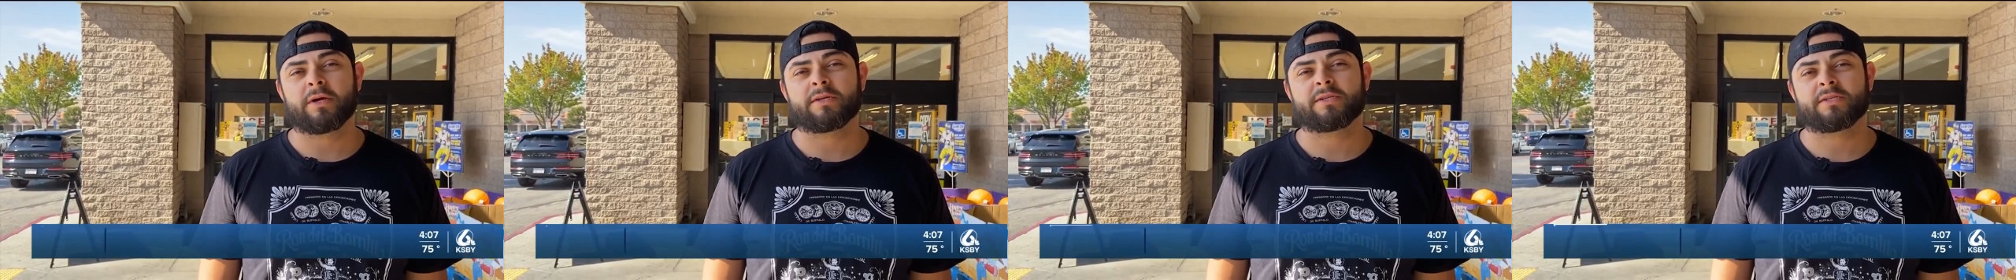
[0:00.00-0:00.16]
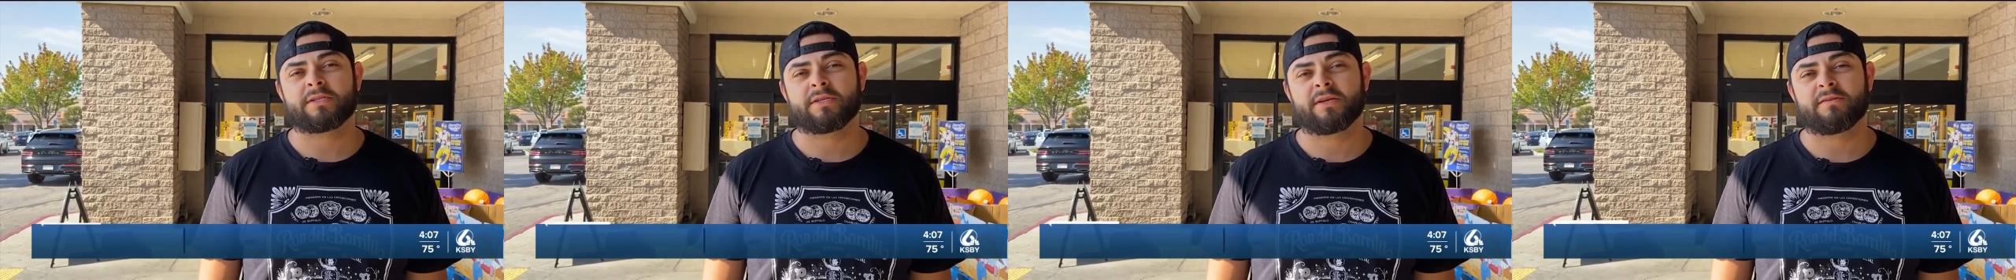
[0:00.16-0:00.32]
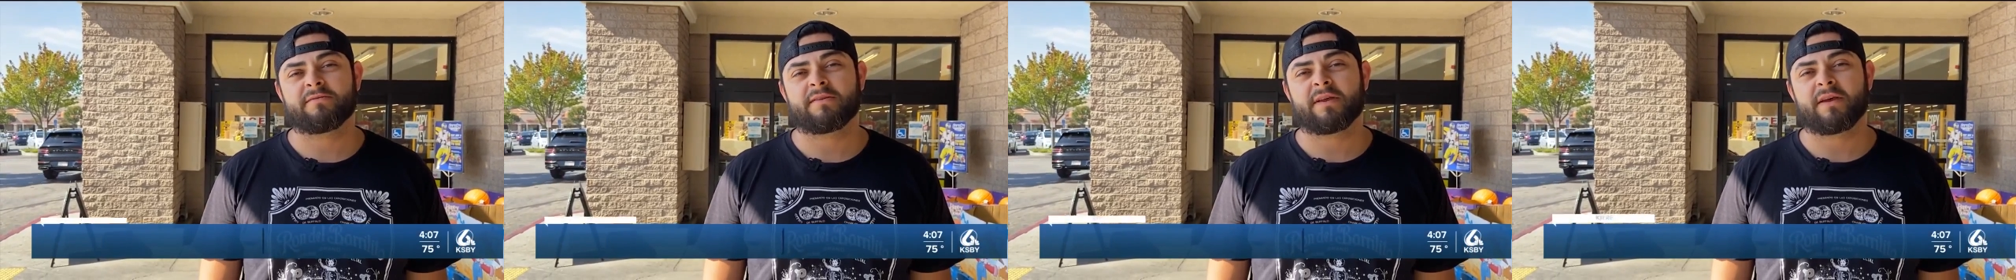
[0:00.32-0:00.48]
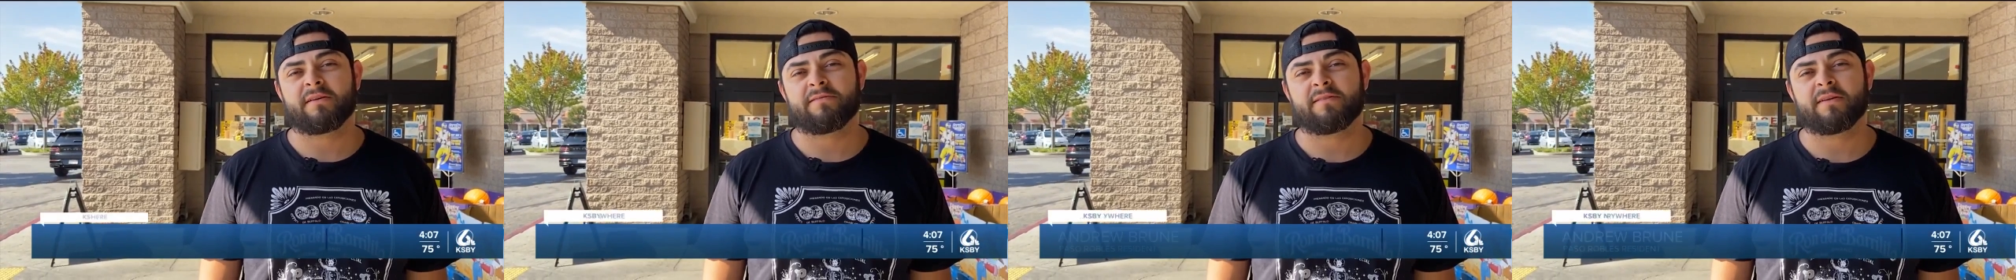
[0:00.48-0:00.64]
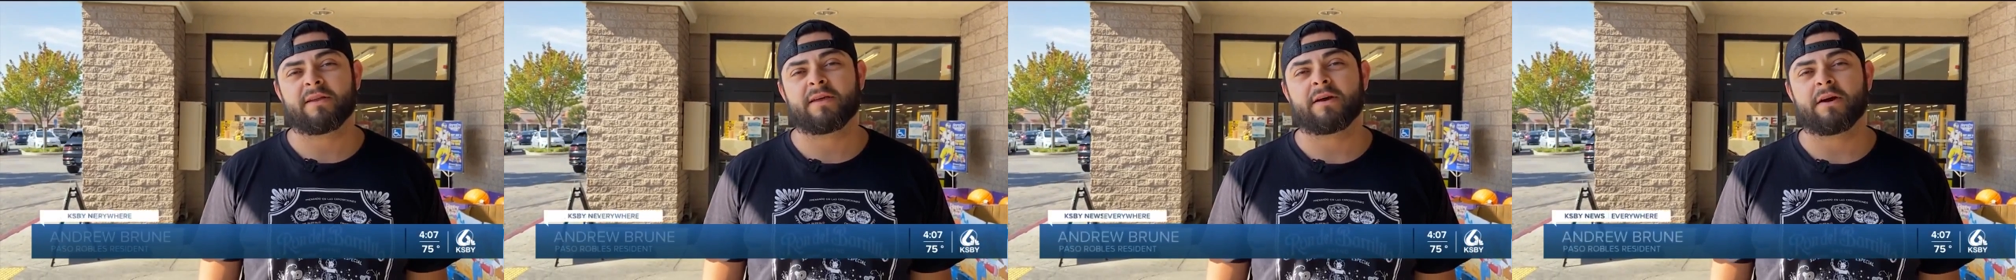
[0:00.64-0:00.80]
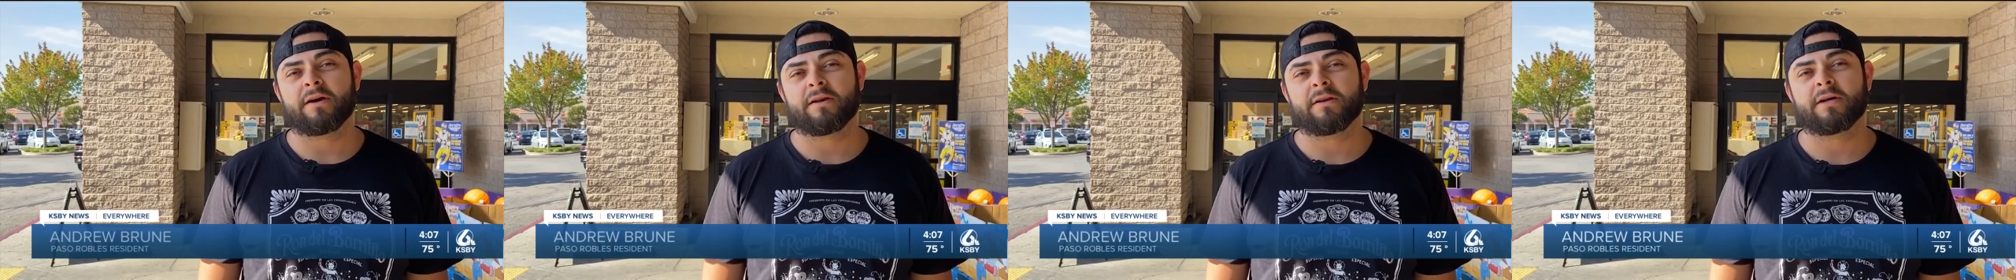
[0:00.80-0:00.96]
prices have
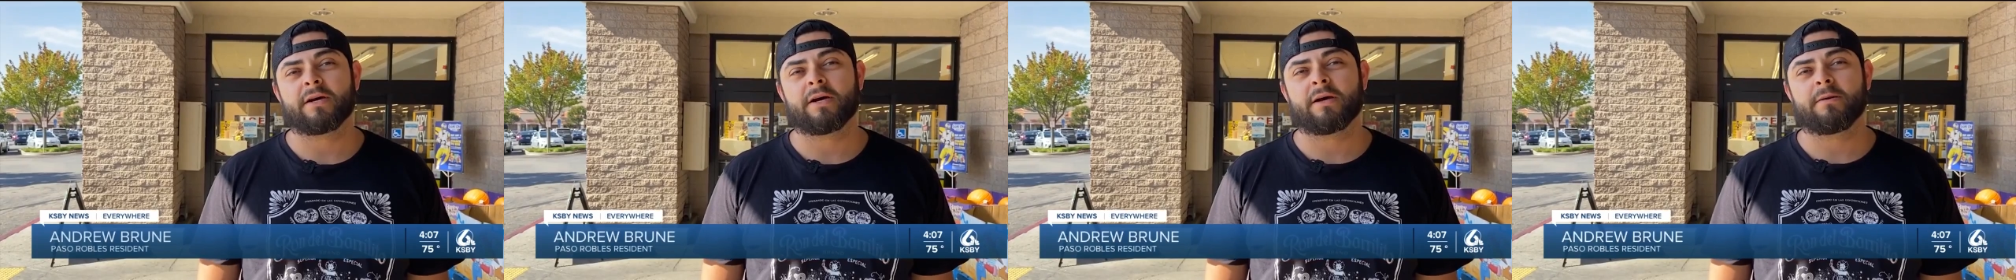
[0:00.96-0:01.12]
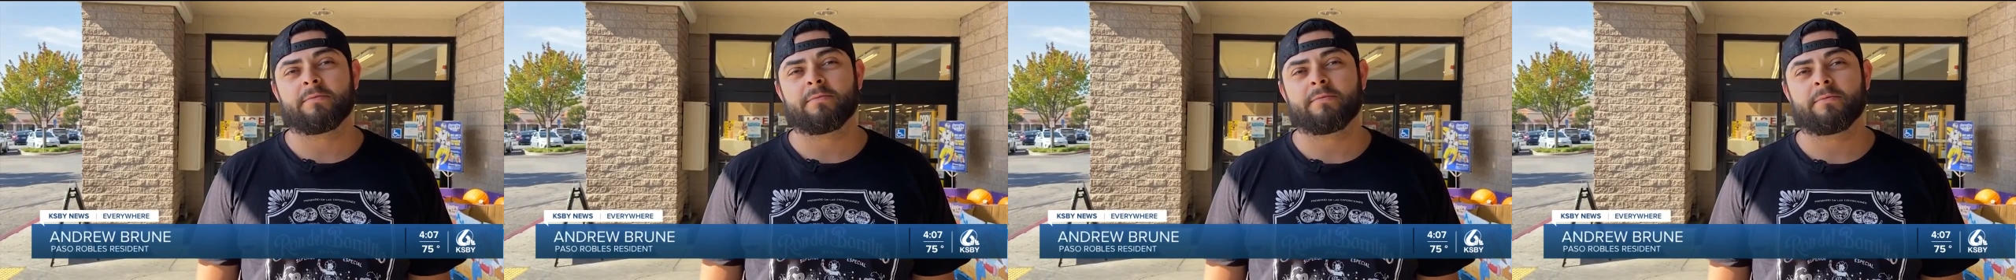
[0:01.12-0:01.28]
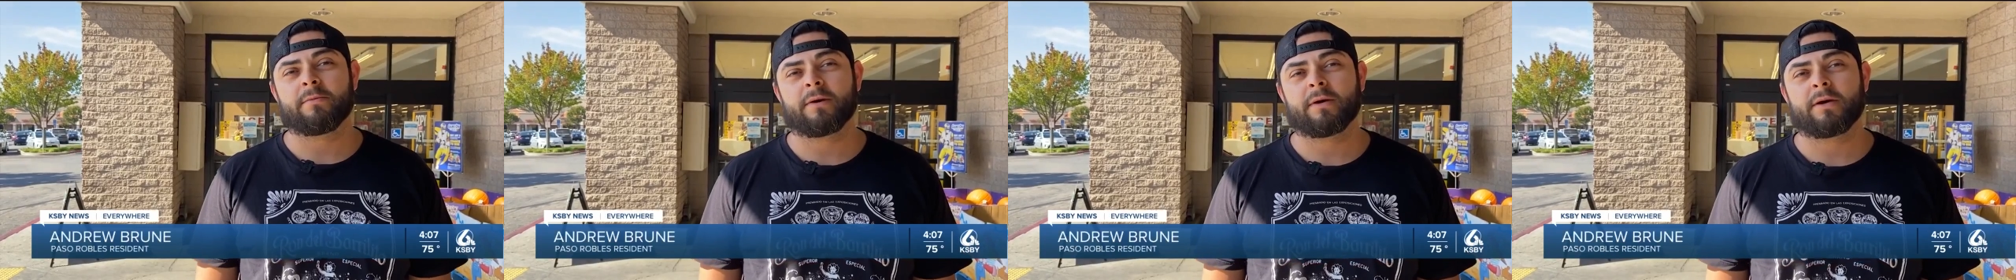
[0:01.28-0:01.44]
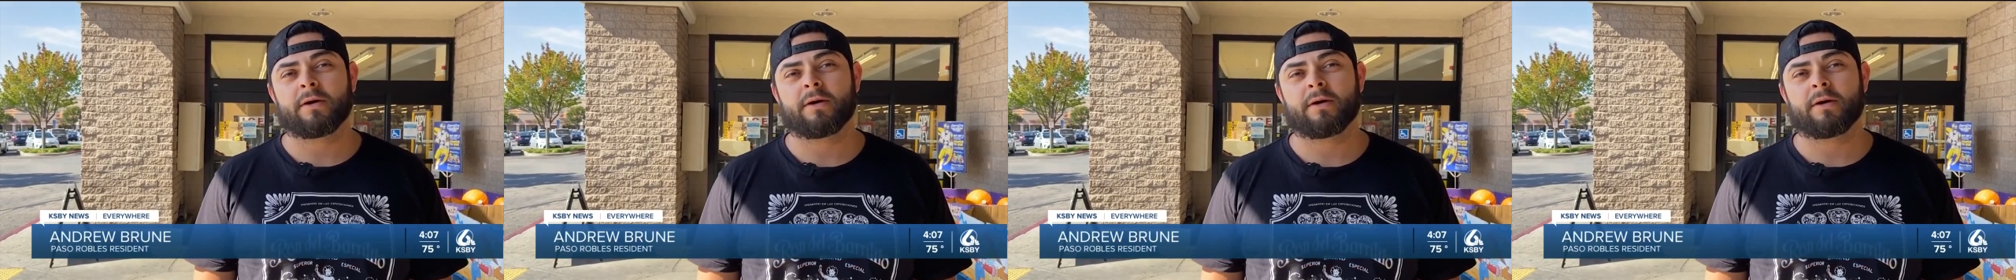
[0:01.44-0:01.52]
definitely gone up.